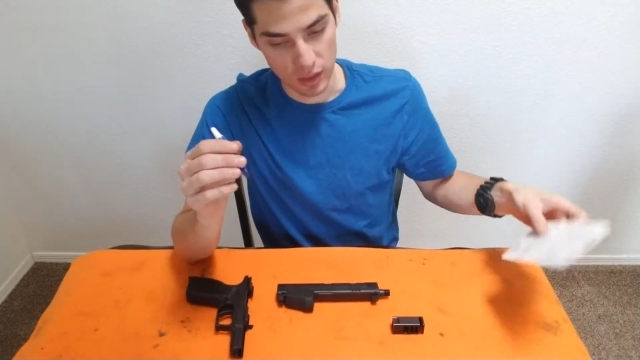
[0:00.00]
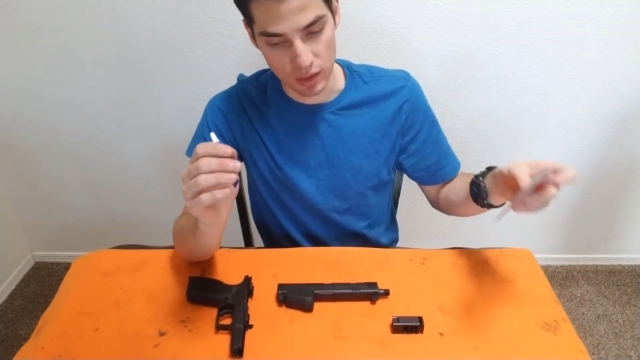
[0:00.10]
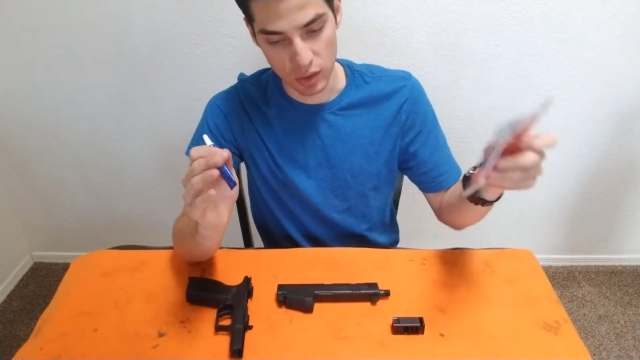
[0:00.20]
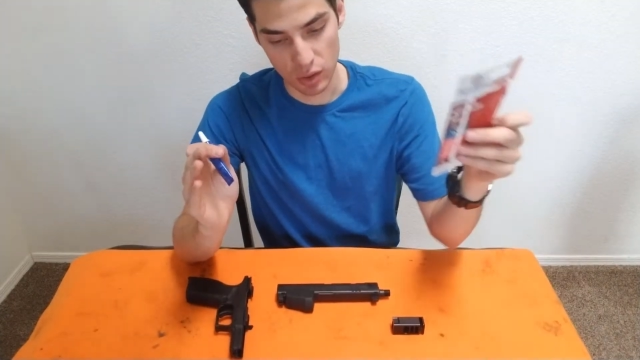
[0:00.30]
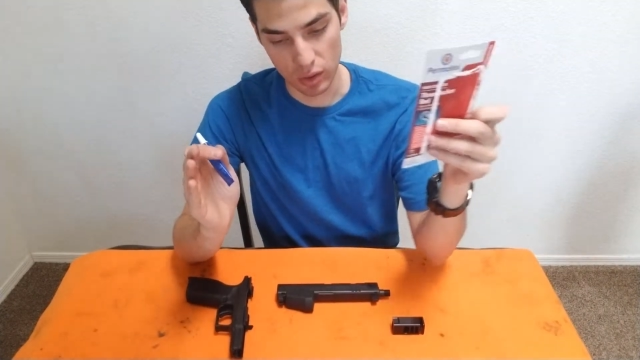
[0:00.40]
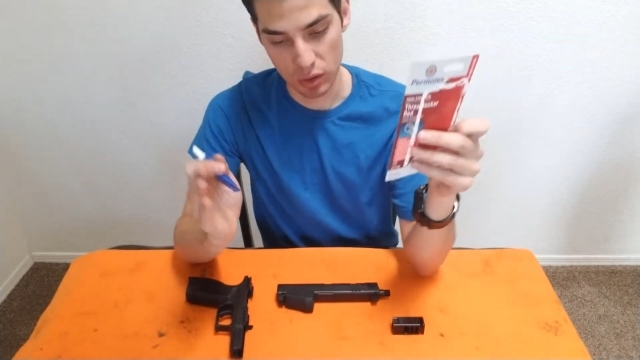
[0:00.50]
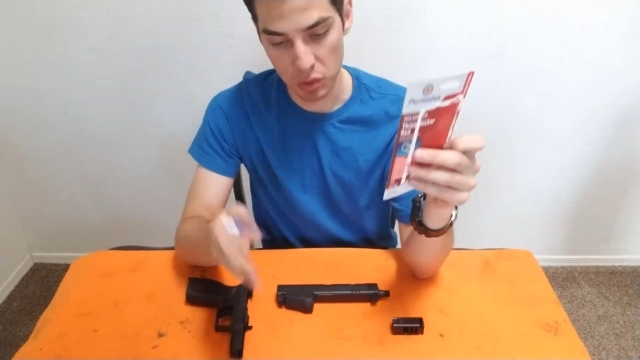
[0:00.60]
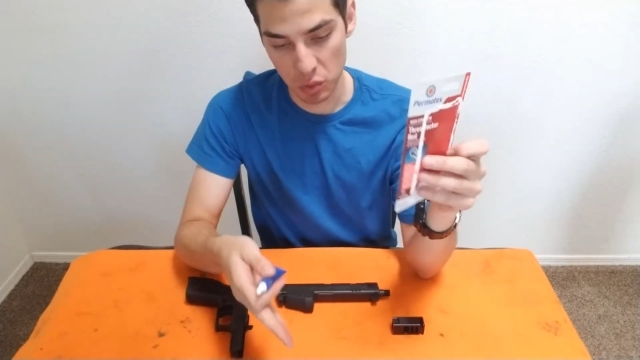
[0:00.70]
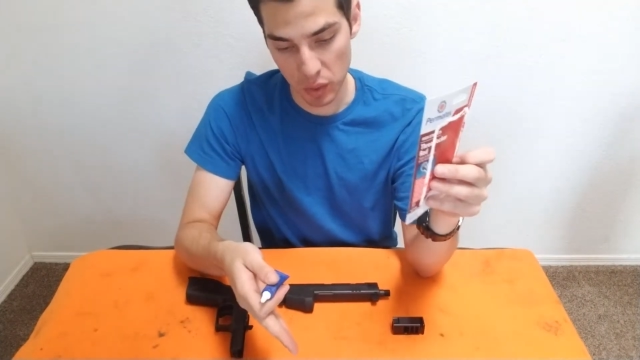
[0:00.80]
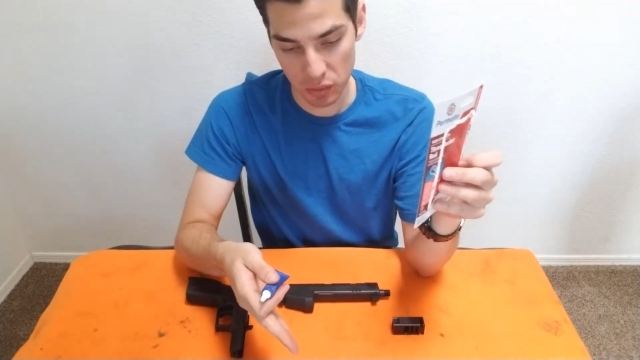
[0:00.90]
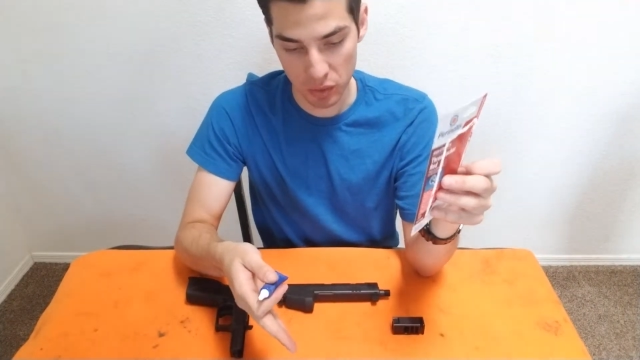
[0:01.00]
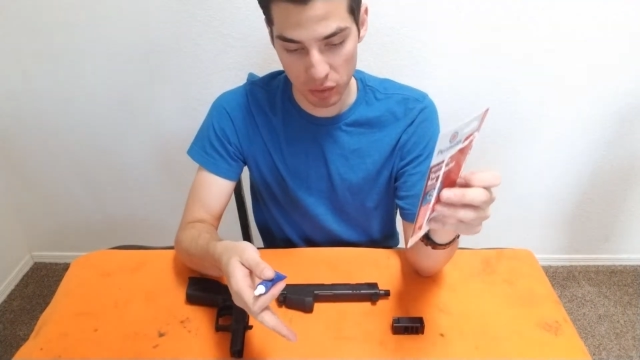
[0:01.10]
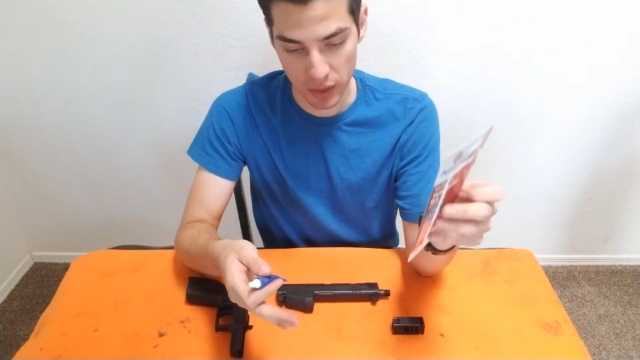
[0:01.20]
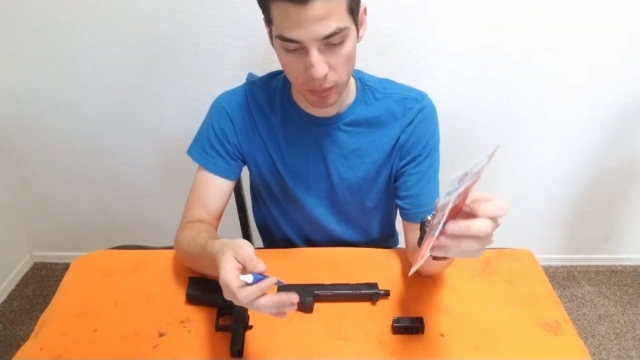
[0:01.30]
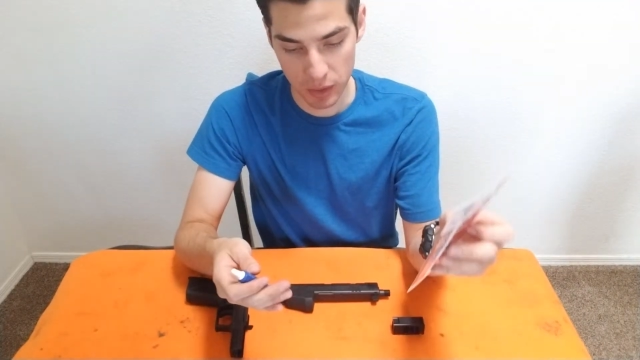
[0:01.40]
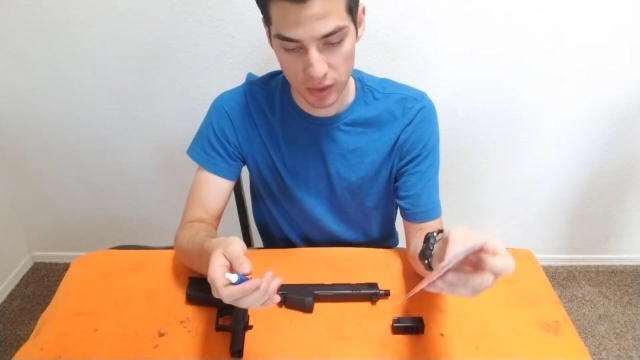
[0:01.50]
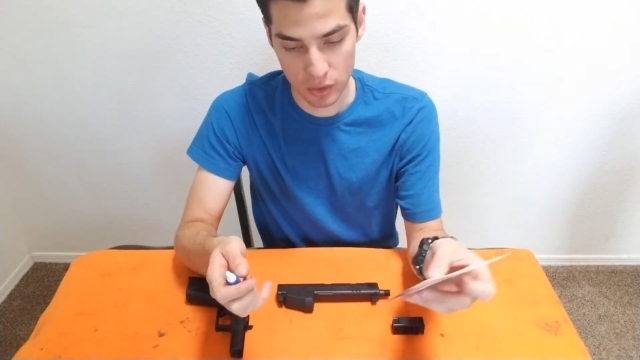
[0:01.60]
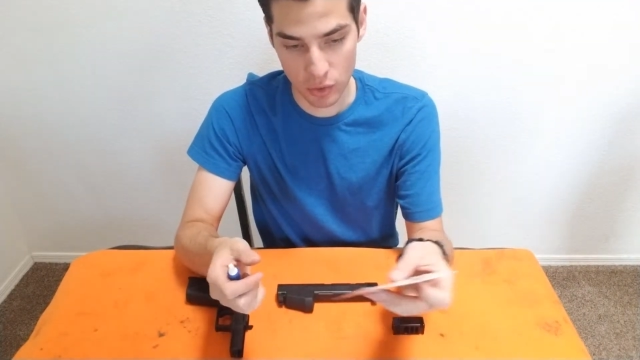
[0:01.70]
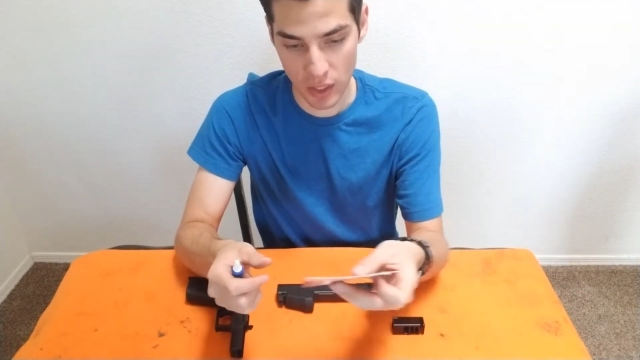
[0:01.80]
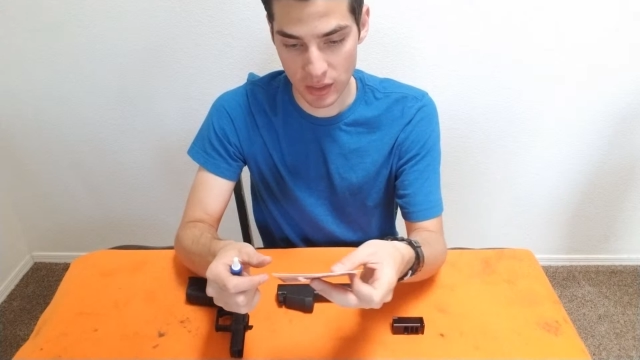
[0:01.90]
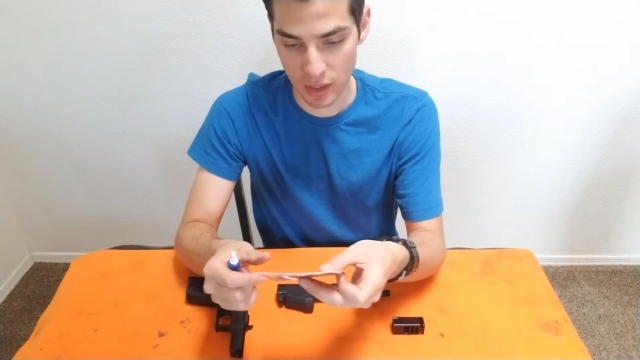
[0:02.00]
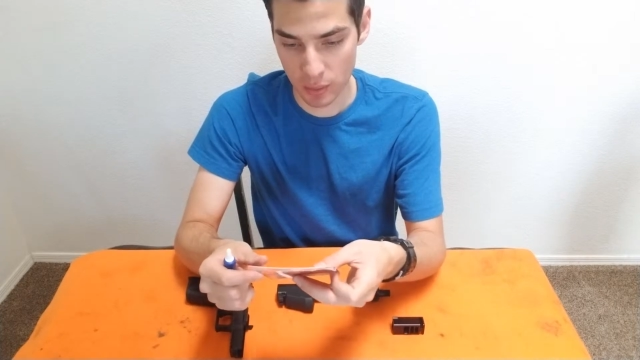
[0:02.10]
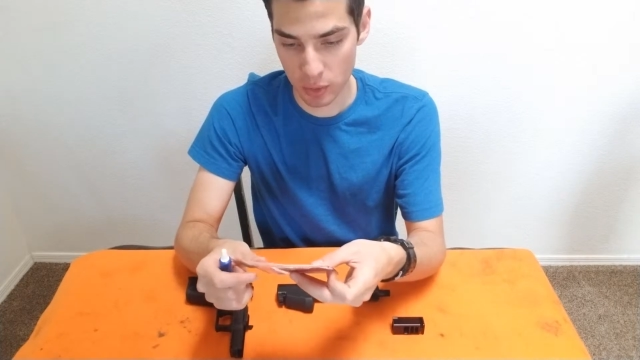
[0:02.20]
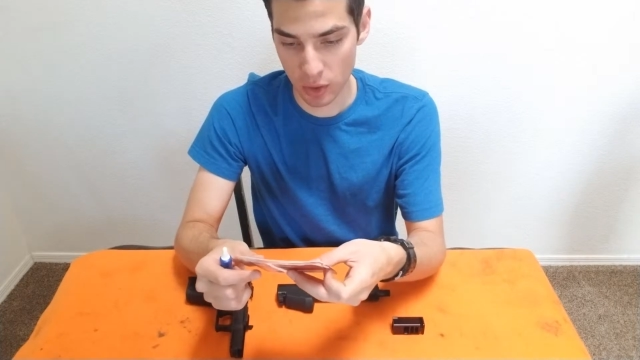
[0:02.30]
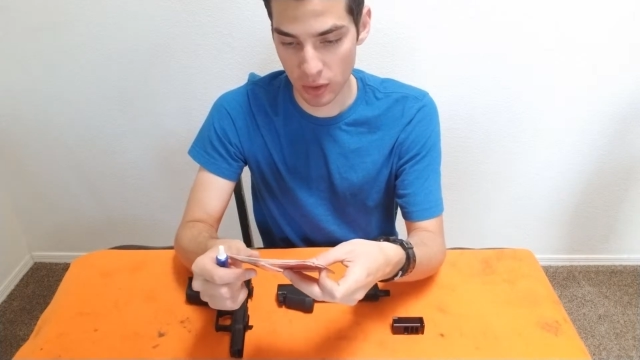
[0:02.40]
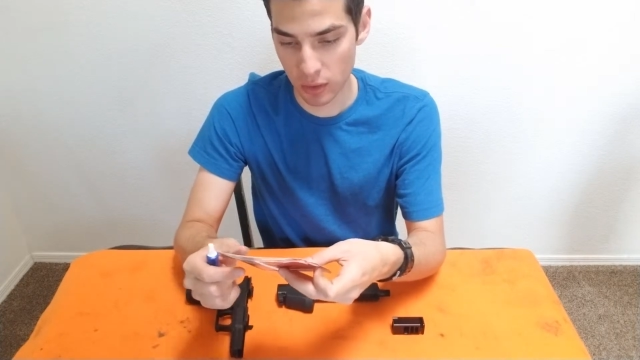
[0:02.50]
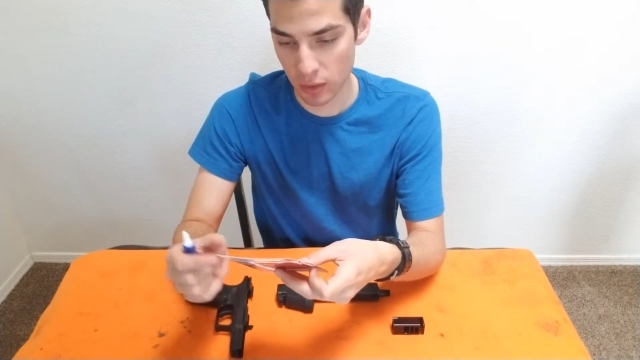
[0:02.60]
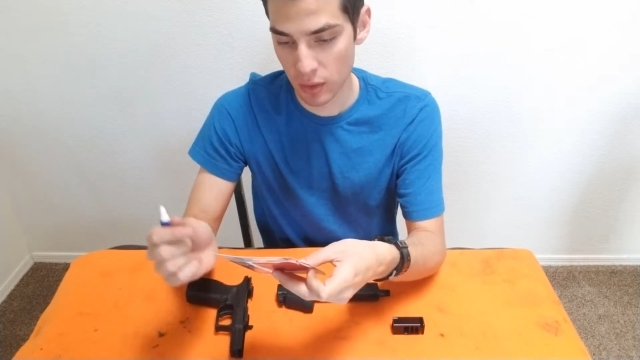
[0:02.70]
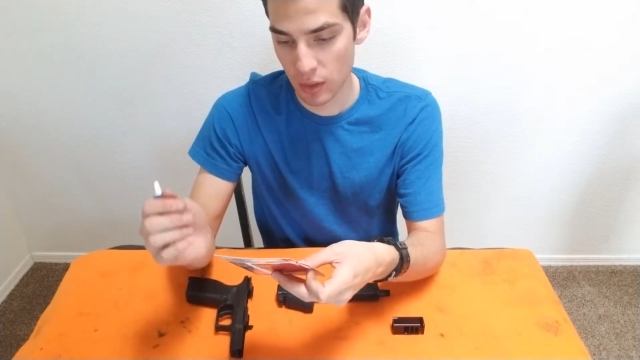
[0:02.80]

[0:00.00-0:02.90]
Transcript: to use whatever the recommended dry times are.